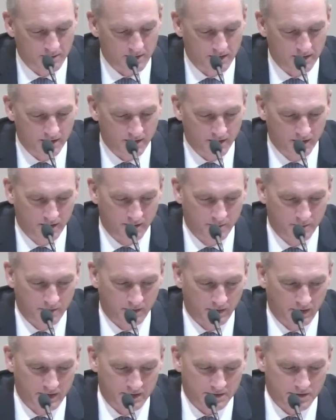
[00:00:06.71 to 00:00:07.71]
I'll be, uh,
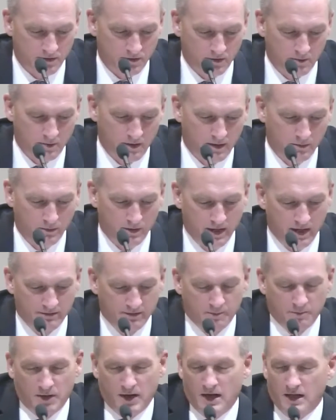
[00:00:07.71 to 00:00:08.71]
be glad to talk about. It. We
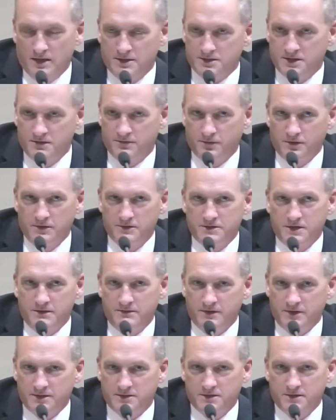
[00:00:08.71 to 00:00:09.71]
have a policy for you this
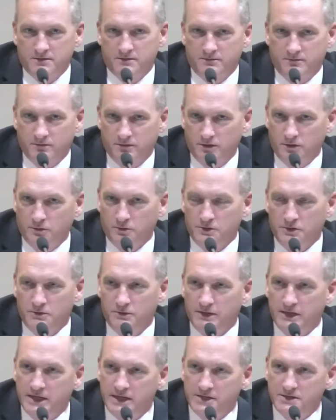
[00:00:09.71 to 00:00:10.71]
evening. It's a little
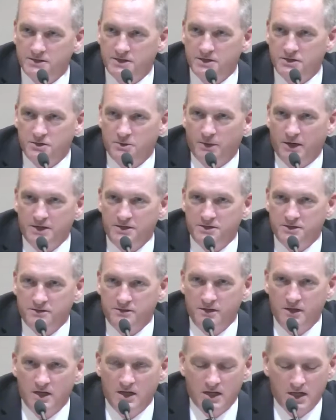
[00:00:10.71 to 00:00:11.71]
unique
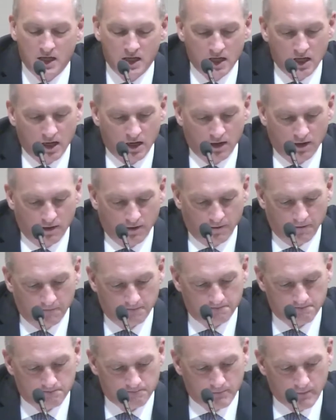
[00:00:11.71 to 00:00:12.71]
situation.
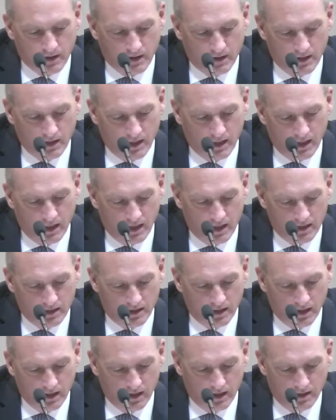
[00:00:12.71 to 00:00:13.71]
Um,
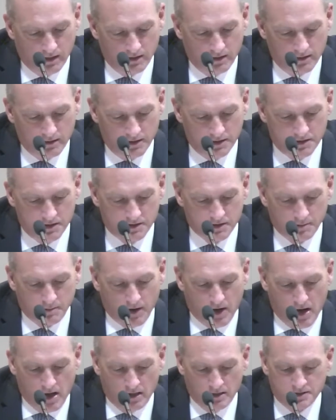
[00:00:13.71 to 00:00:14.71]
and uh, this is a
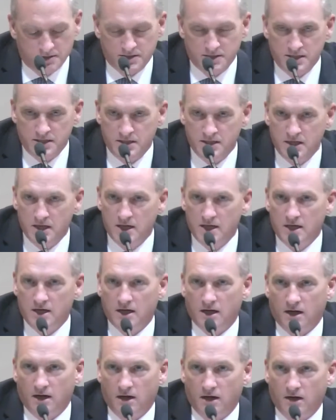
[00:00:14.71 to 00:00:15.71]
policy
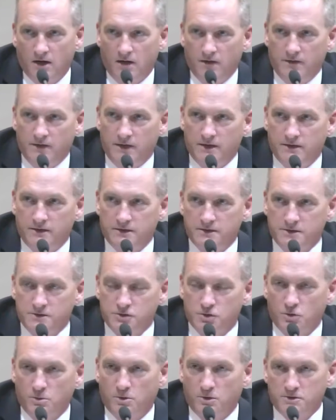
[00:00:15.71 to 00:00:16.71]
uh, that the
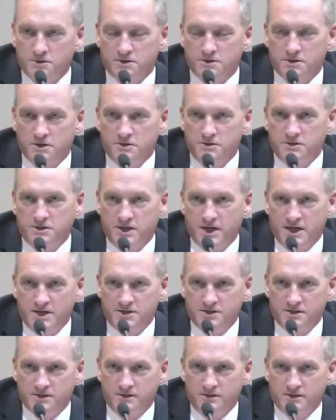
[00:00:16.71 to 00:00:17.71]
School Boards
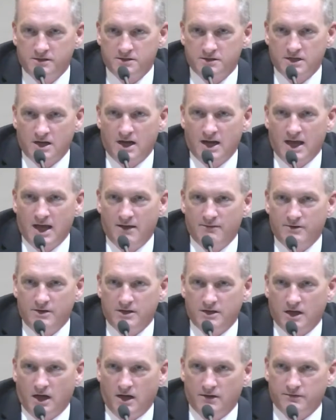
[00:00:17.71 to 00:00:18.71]
Association does not have
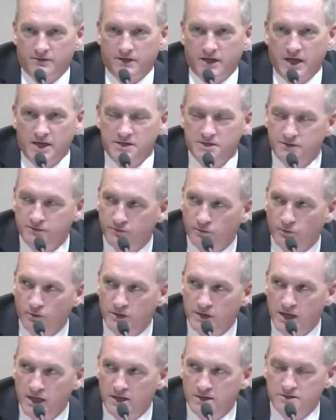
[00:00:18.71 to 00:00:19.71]
any codification
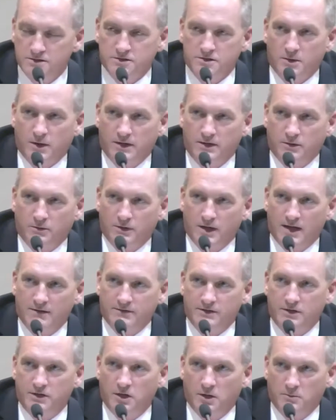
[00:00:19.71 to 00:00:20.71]
for yet. So I don't
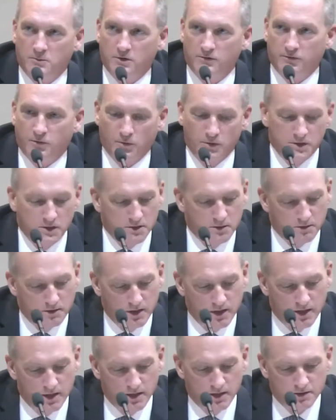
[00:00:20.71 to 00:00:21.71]
have a number for you.
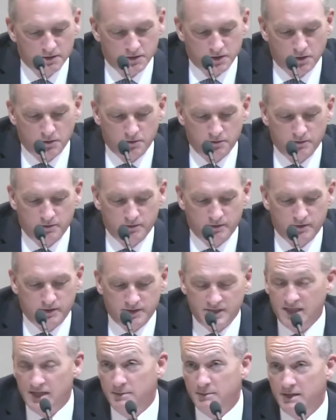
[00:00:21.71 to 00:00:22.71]
So
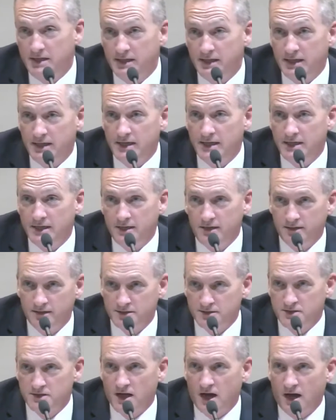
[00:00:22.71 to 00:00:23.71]
TBD
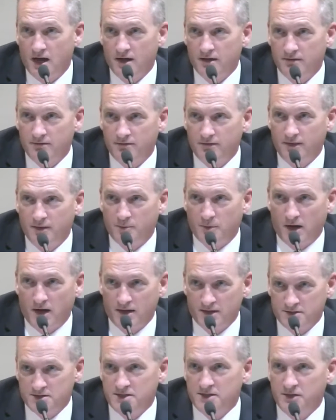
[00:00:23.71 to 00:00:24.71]
is not the
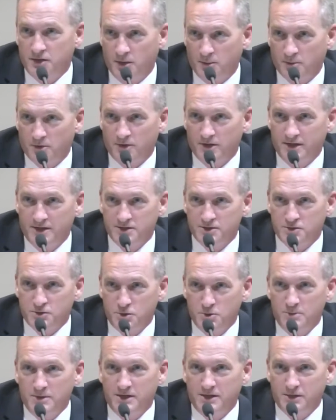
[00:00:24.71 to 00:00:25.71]
policy number. It is
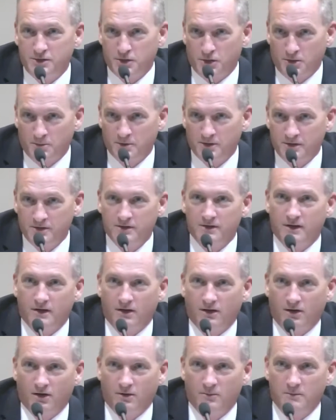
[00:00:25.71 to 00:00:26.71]
to be determined.
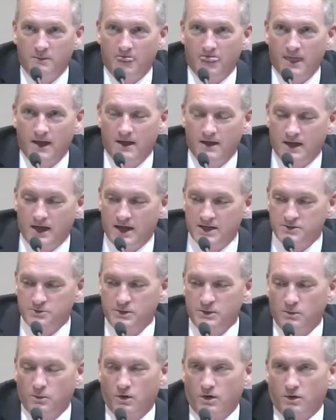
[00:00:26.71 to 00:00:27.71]
Um,
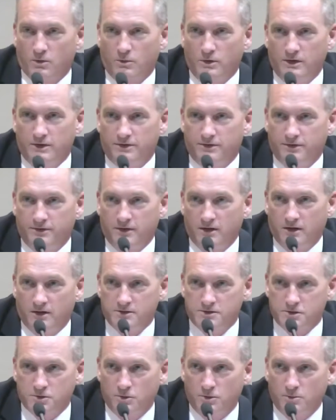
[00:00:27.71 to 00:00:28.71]
as we work with
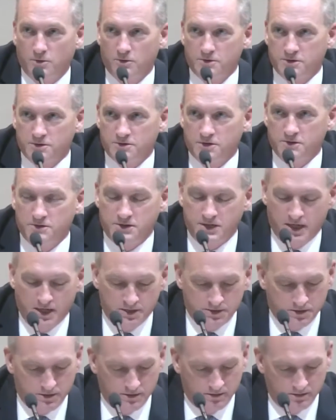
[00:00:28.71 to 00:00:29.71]
uh, the School Boards
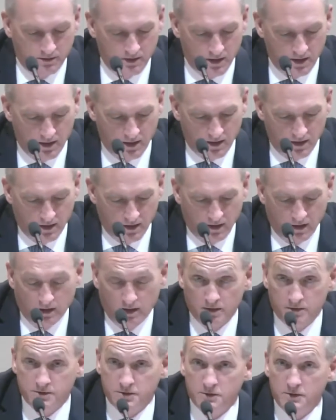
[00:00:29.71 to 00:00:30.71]
Association
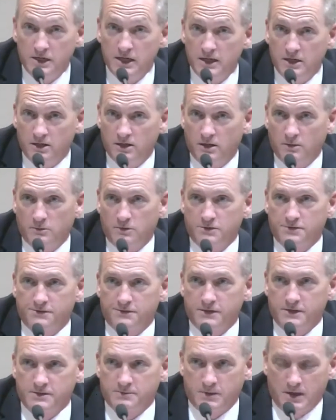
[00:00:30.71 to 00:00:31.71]
uh, to get numbers
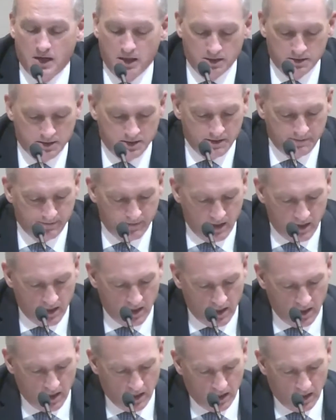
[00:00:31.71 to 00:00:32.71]
for this policy.
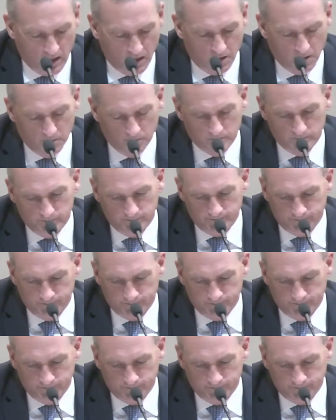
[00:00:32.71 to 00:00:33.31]
Um,